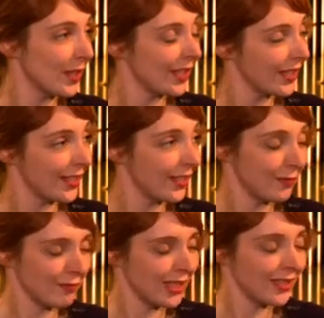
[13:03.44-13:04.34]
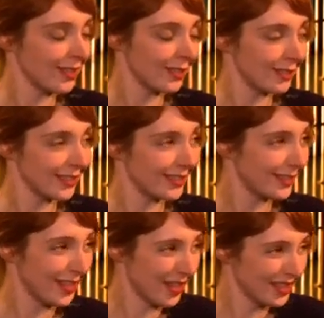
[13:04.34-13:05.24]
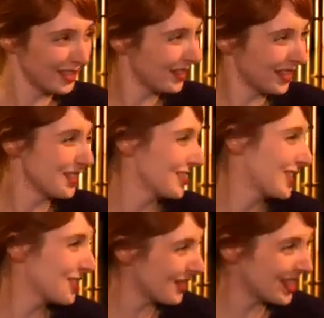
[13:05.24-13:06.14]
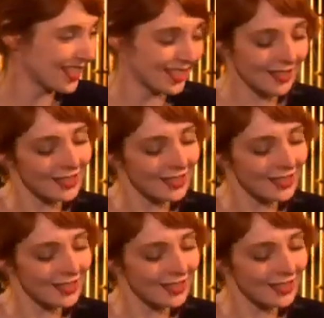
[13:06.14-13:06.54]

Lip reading: be a mean girl in another situation.